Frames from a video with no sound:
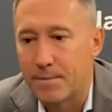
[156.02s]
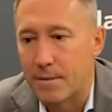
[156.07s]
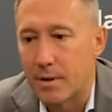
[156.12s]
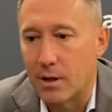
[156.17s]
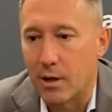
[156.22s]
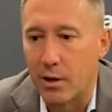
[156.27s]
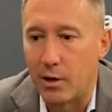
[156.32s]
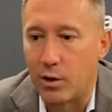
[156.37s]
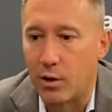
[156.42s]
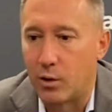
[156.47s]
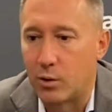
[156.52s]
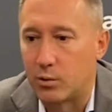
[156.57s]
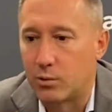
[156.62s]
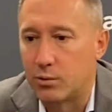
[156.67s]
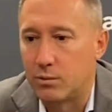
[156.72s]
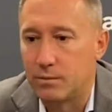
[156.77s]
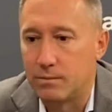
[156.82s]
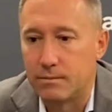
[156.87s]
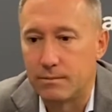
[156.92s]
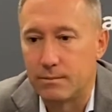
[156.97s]
you know,
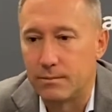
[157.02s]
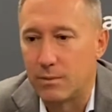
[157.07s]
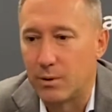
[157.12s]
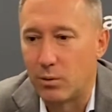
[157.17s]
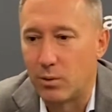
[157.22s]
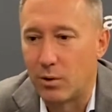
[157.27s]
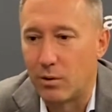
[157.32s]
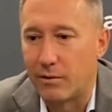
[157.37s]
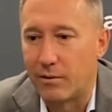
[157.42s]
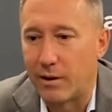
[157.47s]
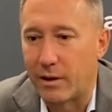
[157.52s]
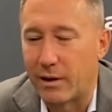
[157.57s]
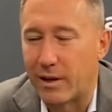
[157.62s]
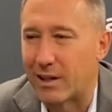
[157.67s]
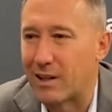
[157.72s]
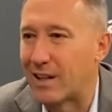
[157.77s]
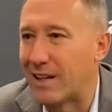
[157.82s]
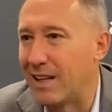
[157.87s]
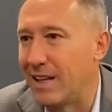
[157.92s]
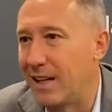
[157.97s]
we weren't very
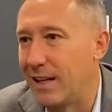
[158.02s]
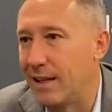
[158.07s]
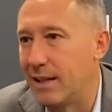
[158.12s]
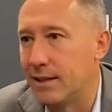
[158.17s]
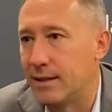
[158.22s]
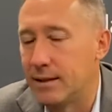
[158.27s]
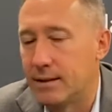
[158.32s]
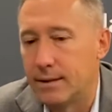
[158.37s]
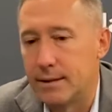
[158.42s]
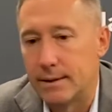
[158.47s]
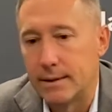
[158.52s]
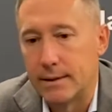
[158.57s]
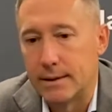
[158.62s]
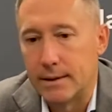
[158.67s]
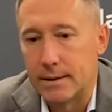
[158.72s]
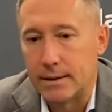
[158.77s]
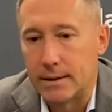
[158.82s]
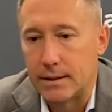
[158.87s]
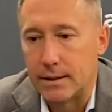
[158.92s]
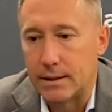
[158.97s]
clean.
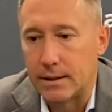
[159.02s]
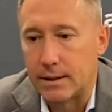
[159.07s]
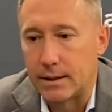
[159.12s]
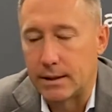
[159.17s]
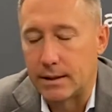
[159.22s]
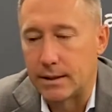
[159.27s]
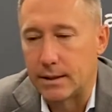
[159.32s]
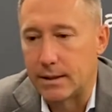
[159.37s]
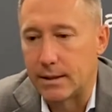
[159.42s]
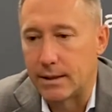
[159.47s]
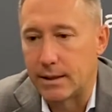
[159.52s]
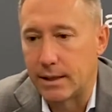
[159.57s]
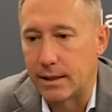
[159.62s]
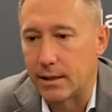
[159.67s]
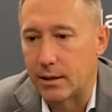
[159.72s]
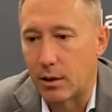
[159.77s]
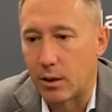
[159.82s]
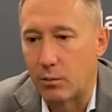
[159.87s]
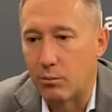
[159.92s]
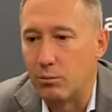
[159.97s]
I didn't
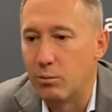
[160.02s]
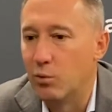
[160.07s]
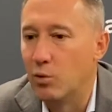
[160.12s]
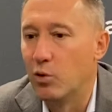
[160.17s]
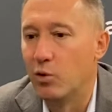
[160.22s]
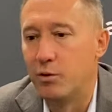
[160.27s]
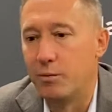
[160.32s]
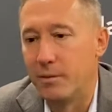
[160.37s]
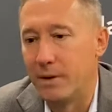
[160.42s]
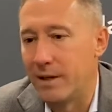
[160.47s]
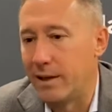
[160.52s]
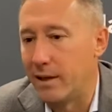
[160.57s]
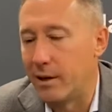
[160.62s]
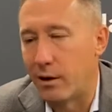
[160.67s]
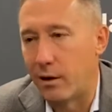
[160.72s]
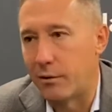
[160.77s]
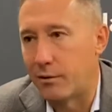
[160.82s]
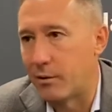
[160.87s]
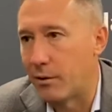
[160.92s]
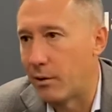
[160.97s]
think our movement in
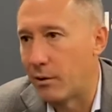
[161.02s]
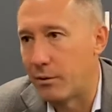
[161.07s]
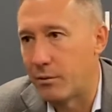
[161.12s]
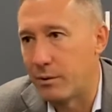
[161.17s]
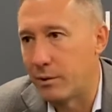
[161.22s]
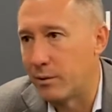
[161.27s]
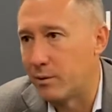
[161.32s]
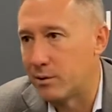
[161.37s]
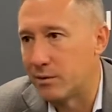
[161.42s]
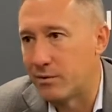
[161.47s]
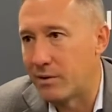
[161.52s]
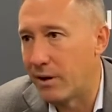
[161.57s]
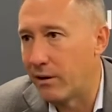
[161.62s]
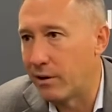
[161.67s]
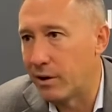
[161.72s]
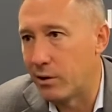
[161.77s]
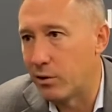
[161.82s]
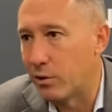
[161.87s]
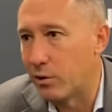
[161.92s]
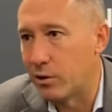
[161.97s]
our front three was
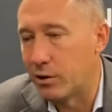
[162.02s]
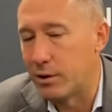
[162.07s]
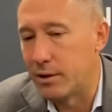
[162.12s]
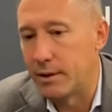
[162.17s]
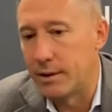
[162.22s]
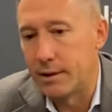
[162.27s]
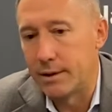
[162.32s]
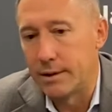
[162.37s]
very good.